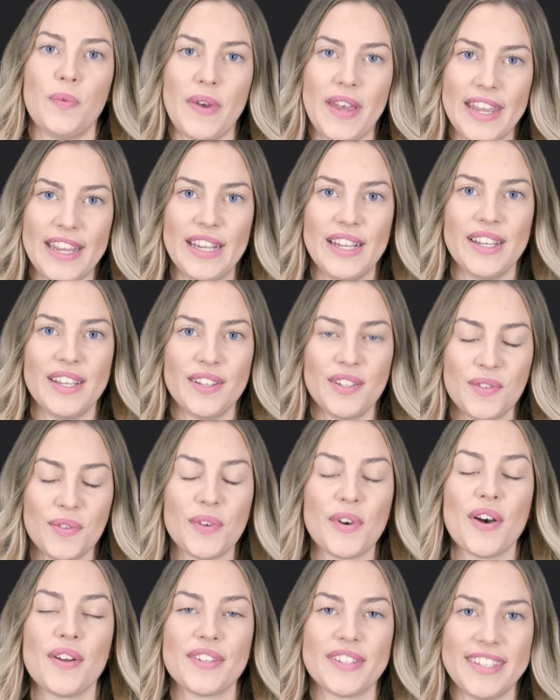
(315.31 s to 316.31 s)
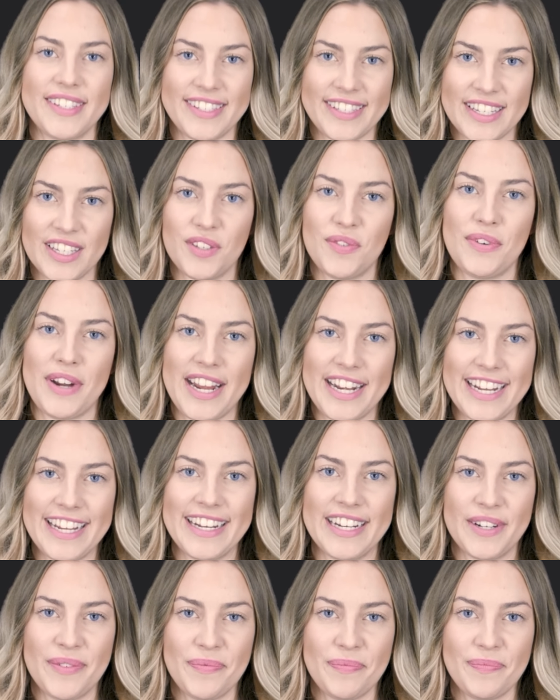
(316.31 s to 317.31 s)
way to consistent
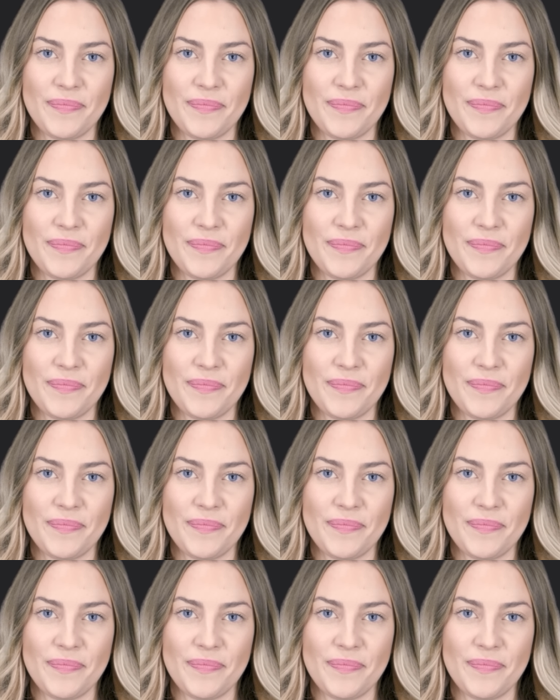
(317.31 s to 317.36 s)
trading.